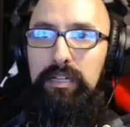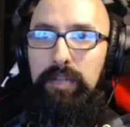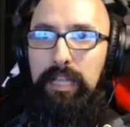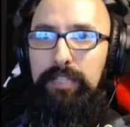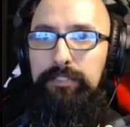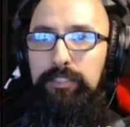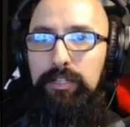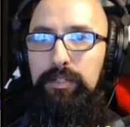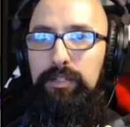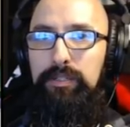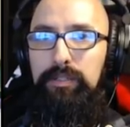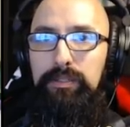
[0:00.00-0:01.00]
Okay,
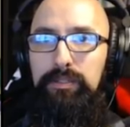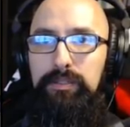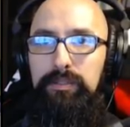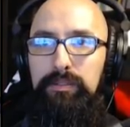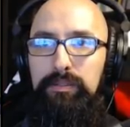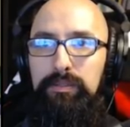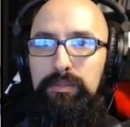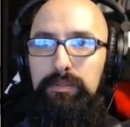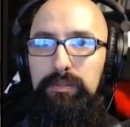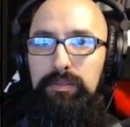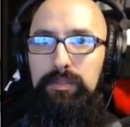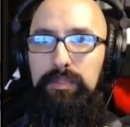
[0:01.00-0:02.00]
so...
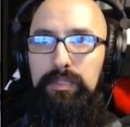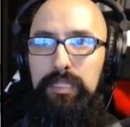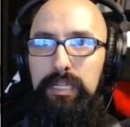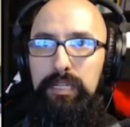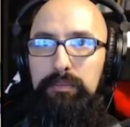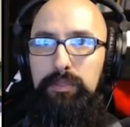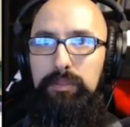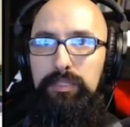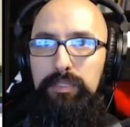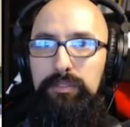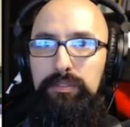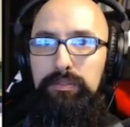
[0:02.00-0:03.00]
I'm
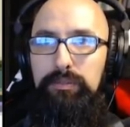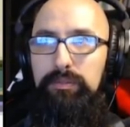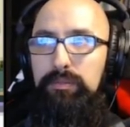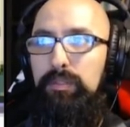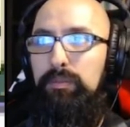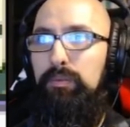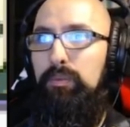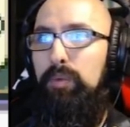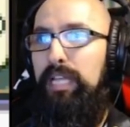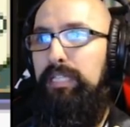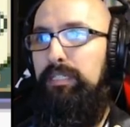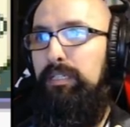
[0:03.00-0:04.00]
going to
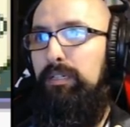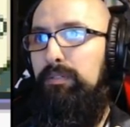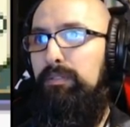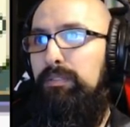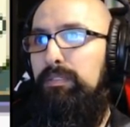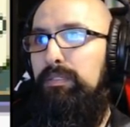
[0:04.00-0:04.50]
wait, though.